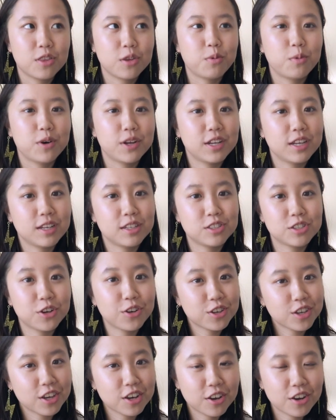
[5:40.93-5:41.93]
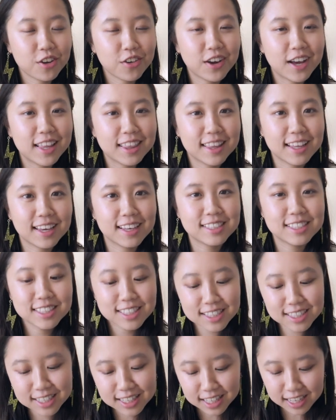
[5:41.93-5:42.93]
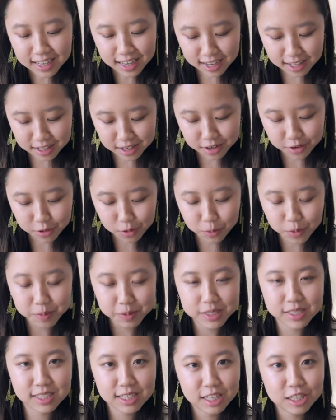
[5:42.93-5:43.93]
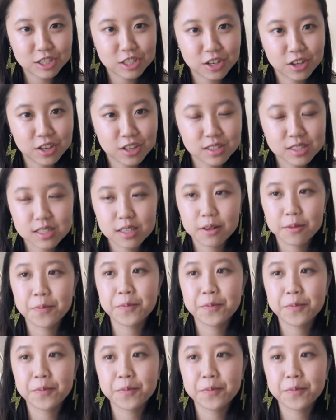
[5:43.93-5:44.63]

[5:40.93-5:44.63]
the one in Tokyo and they did they had women's t-shirts